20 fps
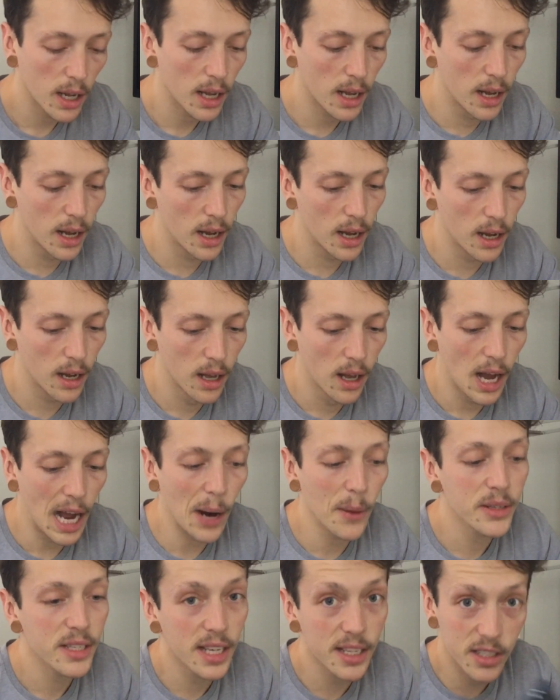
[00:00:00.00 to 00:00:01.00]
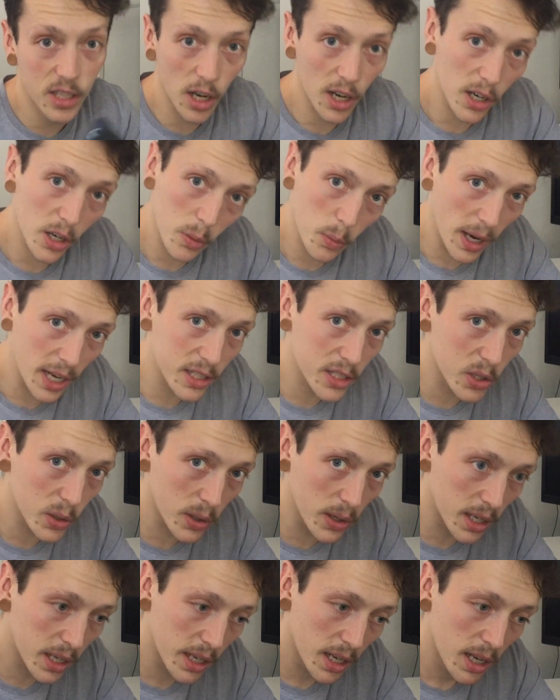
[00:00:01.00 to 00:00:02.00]
I would say it's got a good weight to
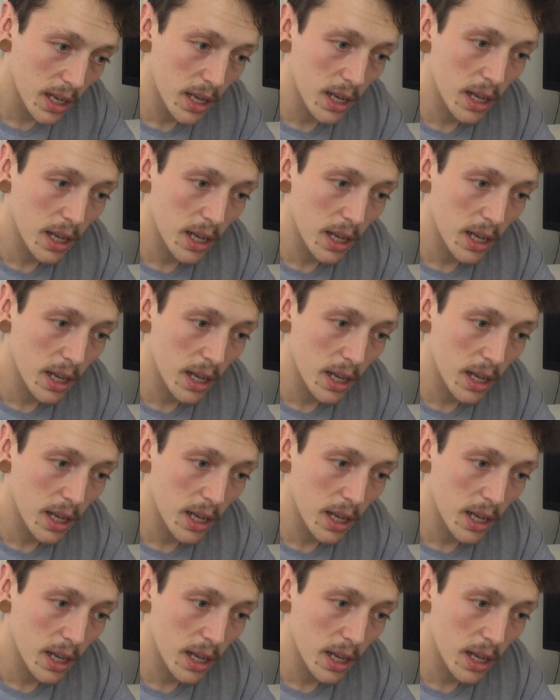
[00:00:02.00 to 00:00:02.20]
it